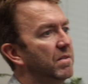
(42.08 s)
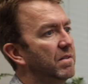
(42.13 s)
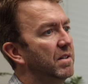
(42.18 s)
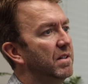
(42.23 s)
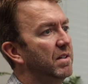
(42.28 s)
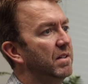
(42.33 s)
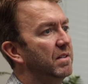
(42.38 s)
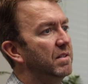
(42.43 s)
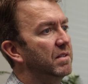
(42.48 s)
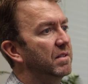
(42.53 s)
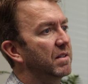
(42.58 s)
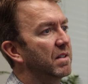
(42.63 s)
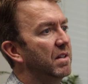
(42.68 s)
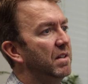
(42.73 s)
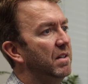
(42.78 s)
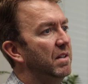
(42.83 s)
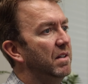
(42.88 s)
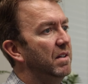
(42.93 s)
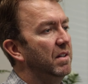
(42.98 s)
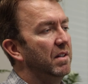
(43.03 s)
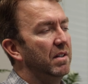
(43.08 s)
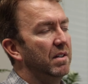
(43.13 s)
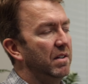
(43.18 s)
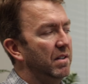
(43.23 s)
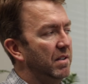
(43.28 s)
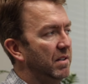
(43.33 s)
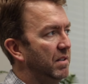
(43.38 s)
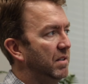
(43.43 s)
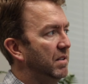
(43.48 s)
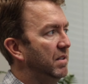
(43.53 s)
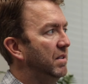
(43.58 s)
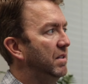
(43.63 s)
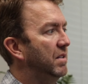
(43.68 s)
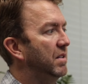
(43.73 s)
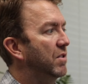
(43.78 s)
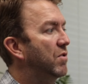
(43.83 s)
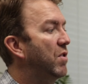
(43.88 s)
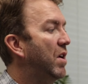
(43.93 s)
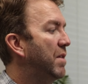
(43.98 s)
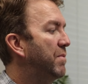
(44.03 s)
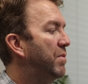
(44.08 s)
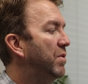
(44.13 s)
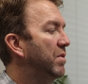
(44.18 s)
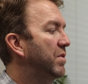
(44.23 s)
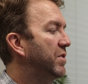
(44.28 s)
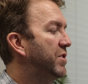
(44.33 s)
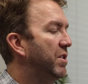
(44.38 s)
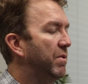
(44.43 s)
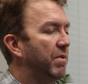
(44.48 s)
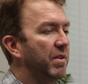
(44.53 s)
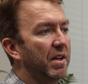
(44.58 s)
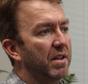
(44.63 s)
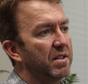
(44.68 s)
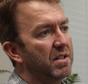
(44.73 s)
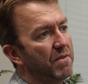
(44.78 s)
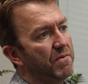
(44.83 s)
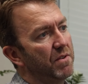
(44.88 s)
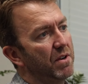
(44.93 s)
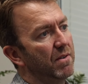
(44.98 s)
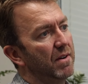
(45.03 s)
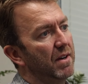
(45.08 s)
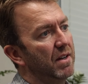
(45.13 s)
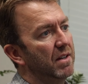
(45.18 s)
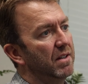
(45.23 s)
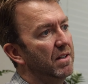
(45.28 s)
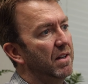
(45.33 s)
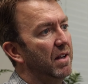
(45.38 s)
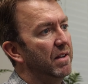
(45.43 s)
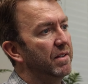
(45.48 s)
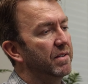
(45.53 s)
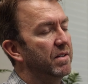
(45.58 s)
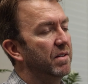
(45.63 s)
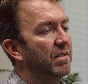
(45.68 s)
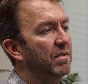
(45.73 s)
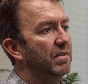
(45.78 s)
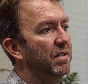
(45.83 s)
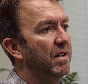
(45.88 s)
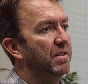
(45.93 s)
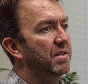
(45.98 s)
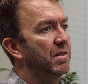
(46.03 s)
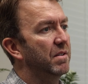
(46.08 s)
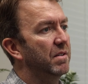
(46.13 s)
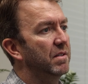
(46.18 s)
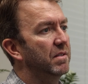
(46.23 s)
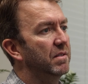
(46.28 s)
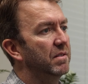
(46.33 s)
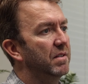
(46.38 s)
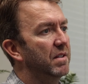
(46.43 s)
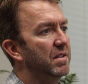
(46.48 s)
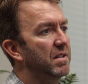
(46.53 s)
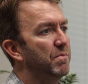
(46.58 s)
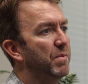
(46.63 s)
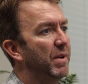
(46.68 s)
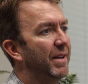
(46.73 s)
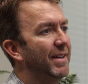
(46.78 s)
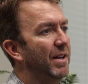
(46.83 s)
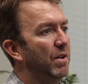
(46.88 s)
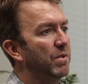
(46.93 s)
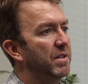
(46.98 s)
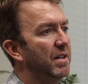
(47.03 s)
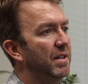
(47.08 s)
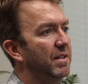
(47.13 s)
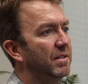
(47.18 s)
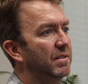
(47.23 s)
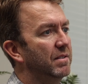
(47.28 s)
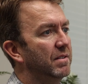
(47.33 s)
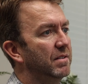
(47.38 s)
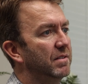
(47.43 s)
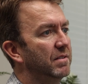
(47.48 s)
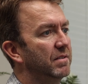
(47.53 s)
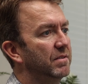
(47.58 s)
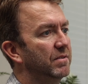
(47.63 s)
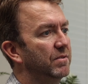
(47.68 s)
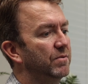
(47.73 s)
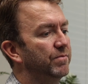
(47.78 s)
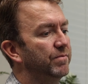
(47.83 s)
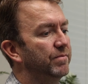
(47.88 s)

their uh, credit pull is showing like seventy grand in debt. So that's a, that's a big delta. Okay,